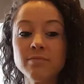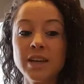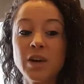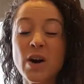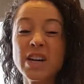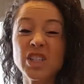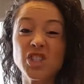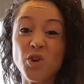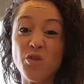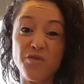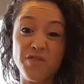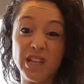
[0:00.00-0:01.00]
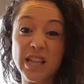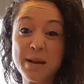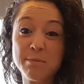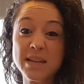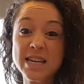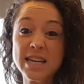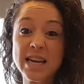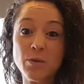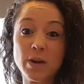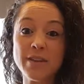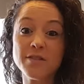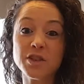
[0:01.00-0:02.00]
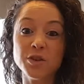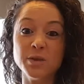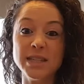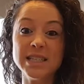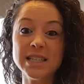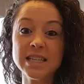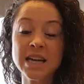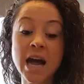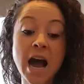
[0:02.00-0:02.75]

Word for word: you know, I just don't feel like blending it, whatever the reason,